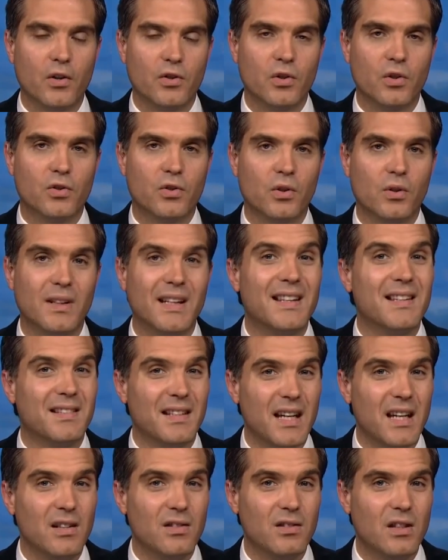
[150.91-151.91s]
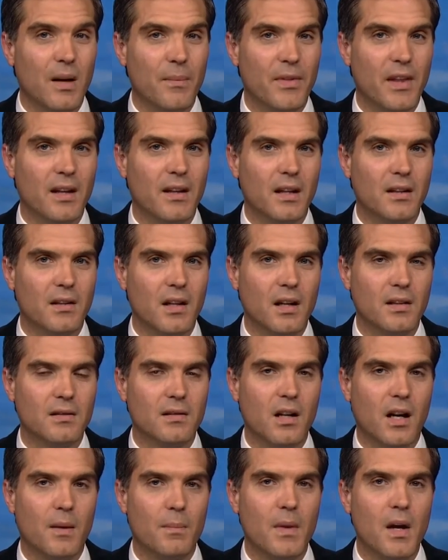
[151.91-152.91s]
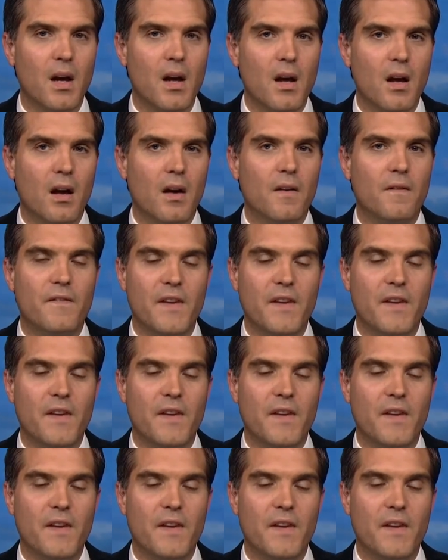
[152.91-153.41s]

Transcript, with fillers: So certainly this is something that does come uh,